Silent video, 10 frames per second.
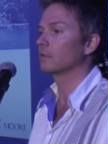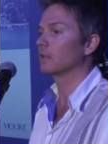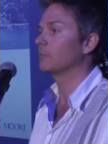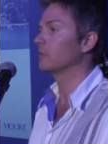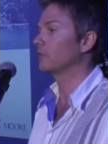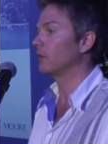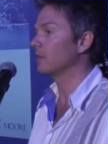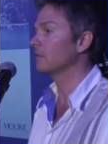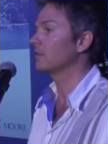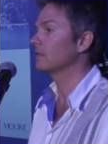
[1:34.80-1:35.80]
to come to
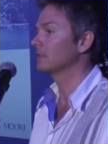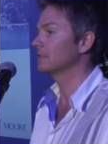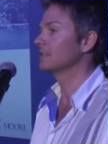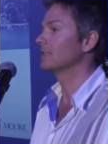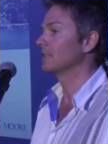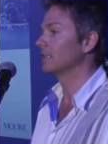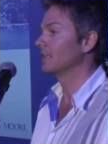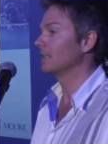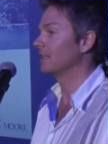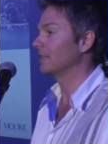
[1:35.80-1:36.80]
France.
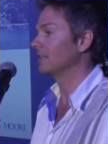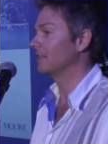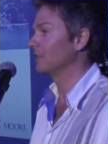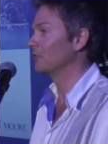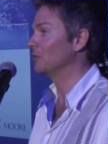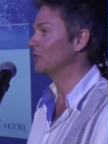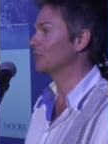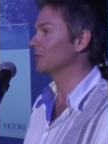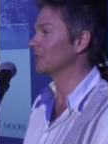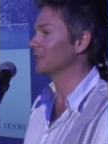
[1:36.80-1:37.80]
Uh, I have
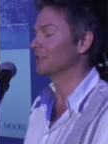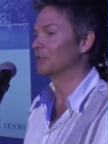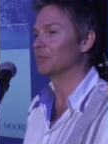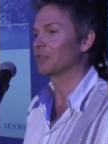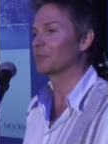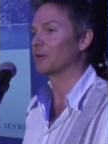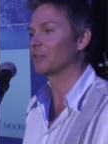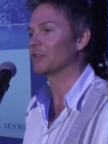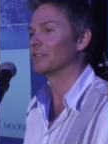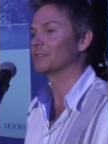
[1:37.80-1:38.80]
news for you, Mr.
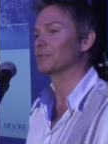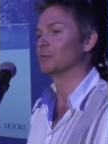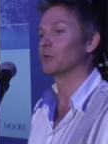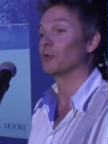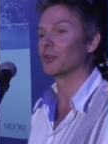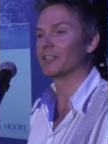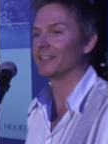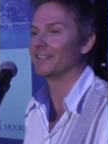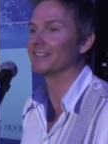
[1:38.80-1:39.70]
President. We're already